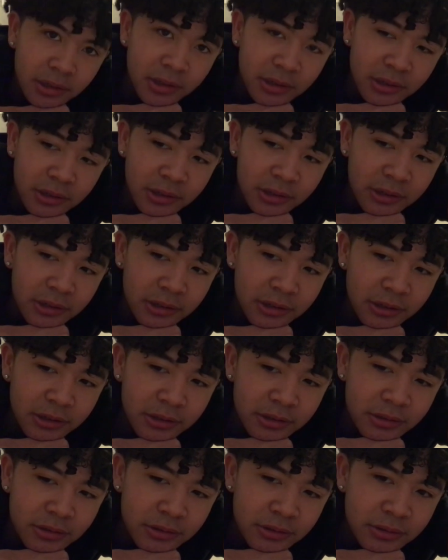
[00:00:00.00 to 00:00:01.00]
And,
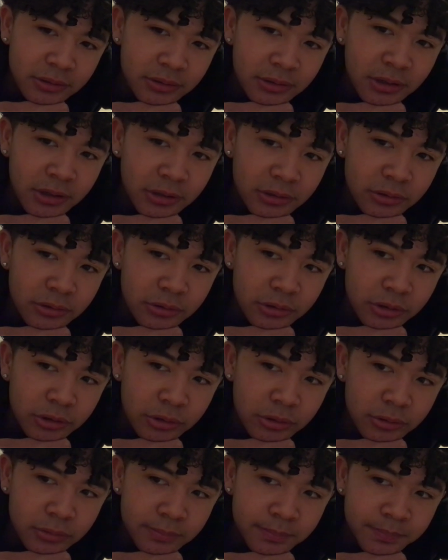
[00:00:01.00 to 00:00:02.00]
like, I don't
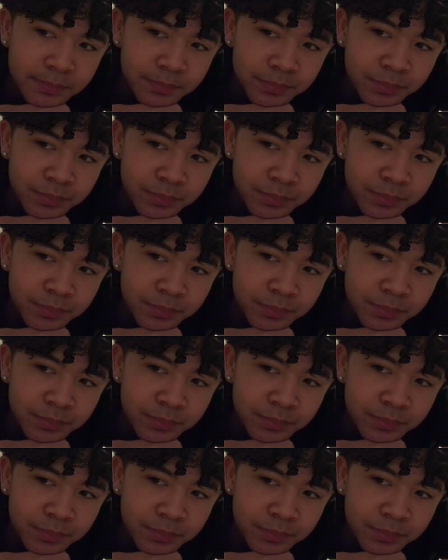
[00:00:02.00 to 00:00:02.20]
know